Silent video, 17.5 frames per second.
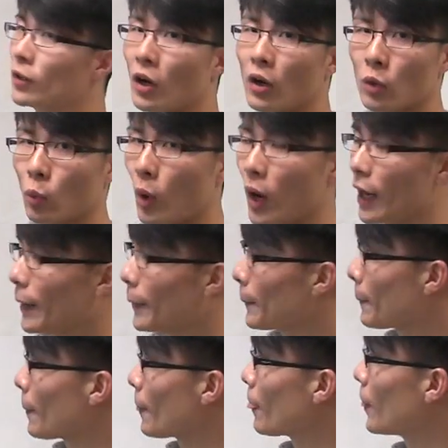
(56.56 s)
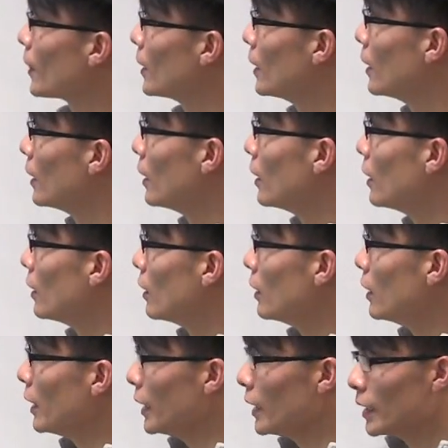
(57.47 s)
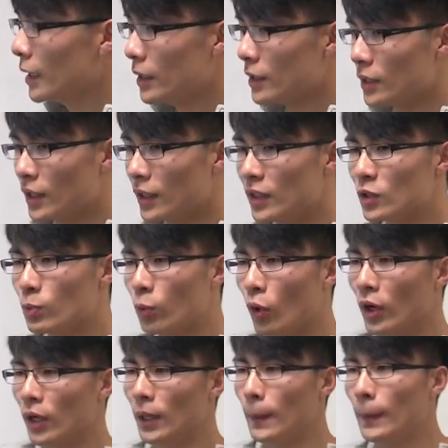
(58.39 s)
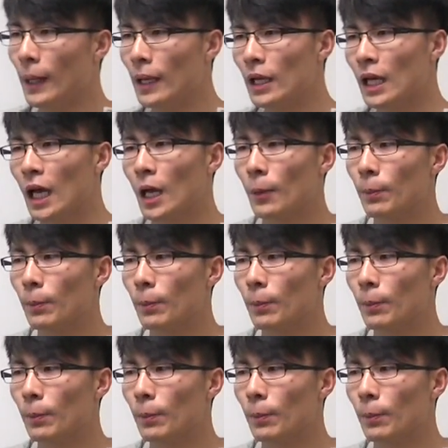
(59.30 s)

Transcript: called y. And at this point, it may